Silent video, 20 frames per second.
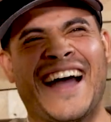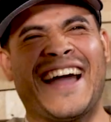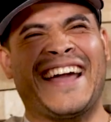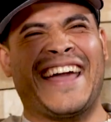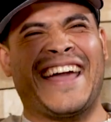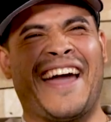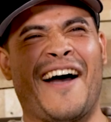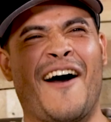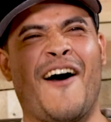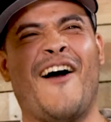I
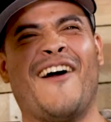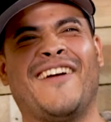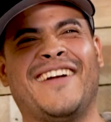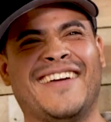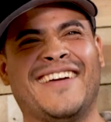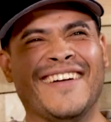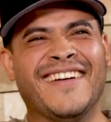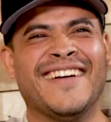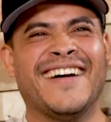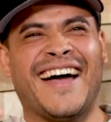get hard.
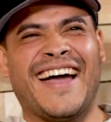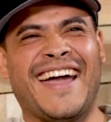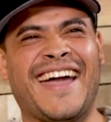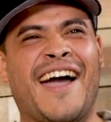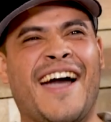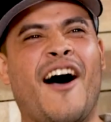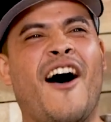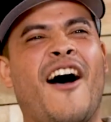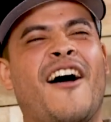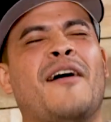
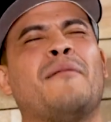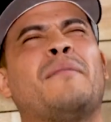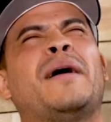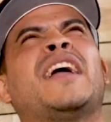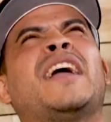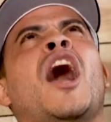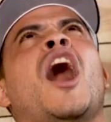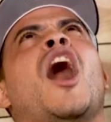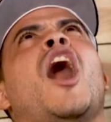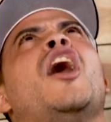I'm like,